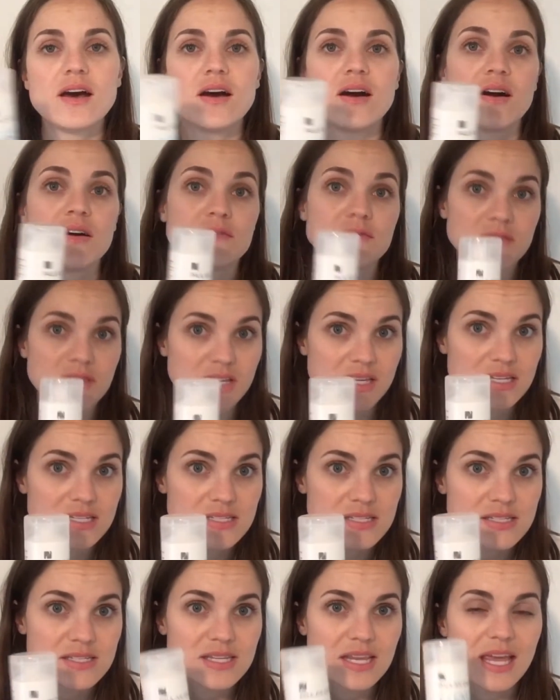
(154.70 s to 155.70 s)
of
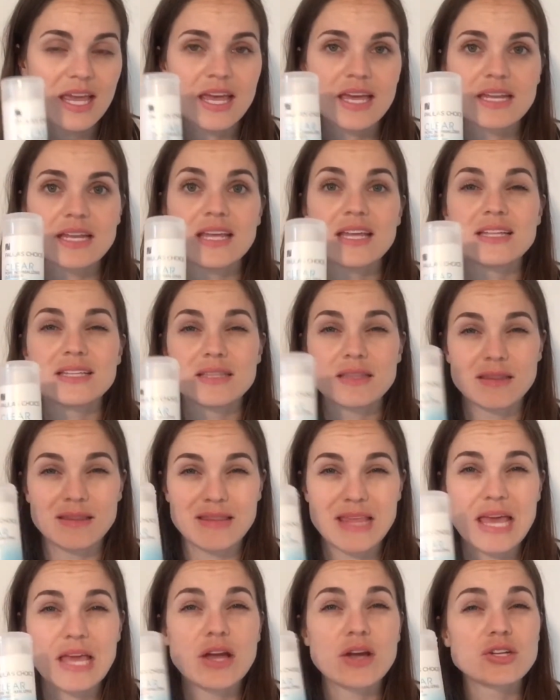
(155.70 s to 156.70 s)
this, and
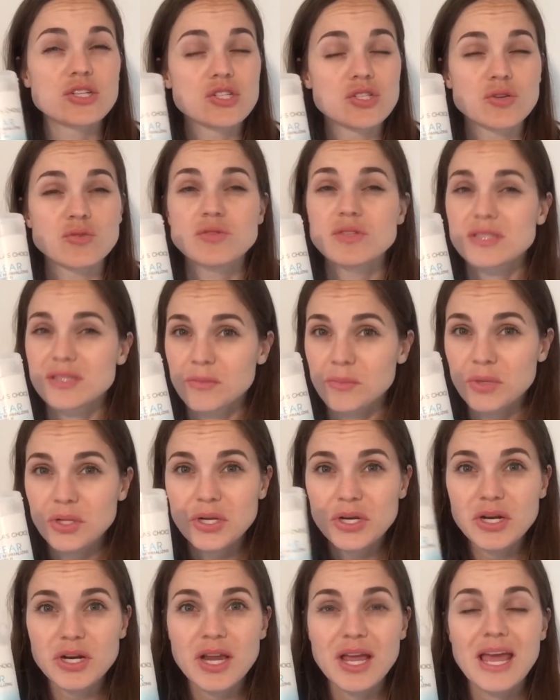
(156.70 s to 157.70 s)
they are so
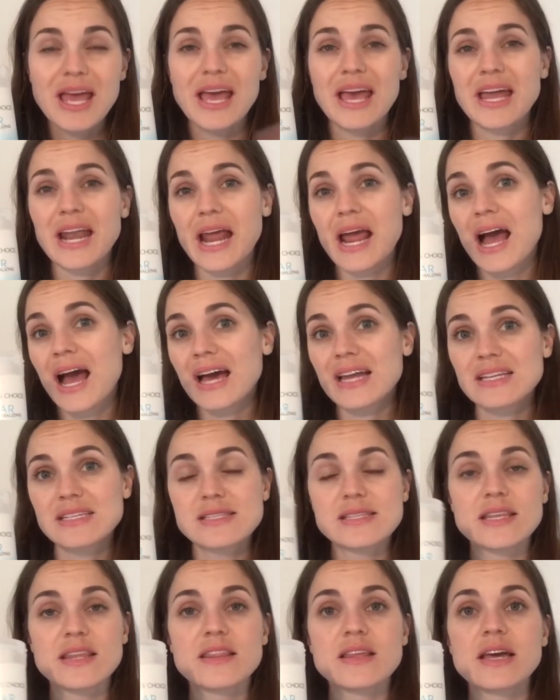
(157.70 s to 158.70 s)
similar, and I
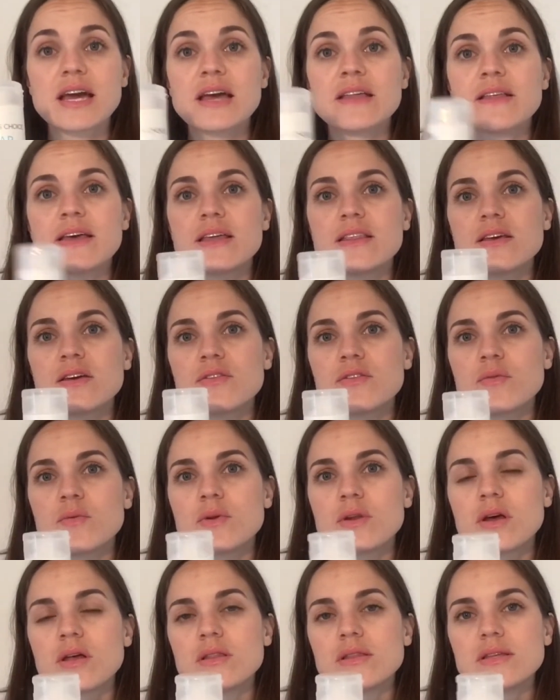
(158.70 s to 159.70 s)
honestly think I like the other
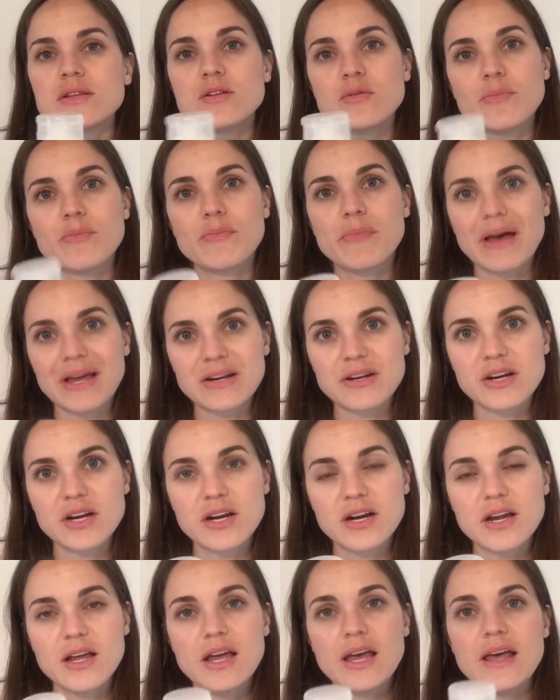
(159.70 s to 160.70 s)
one a little
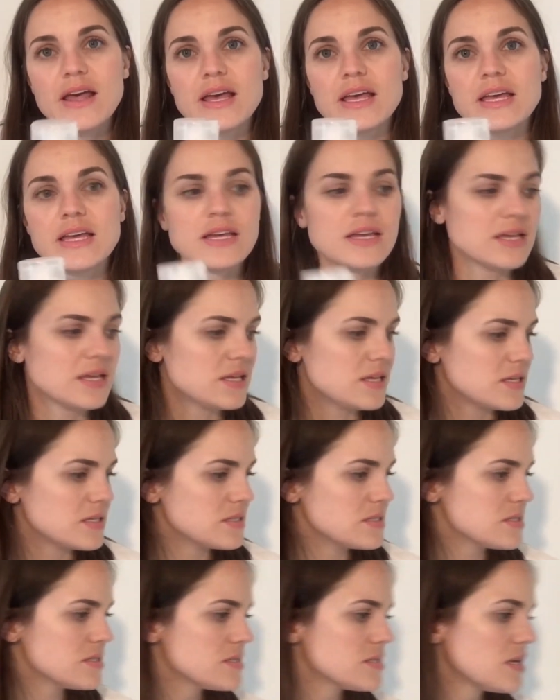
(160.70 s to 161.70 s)
better. It
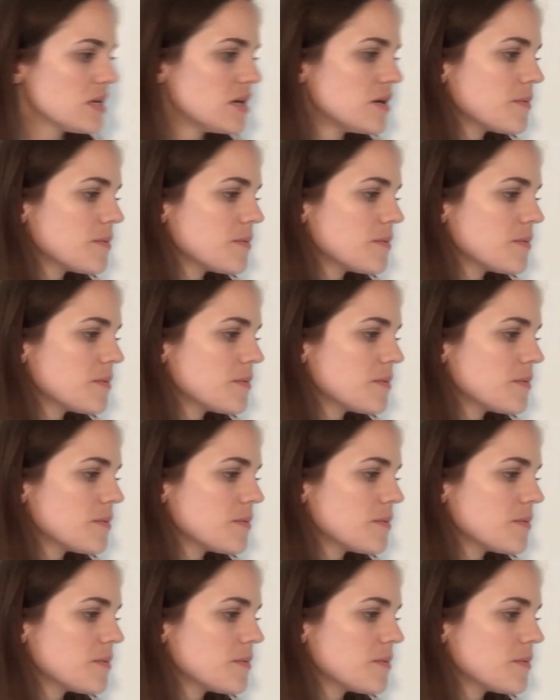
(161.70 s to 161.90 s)
is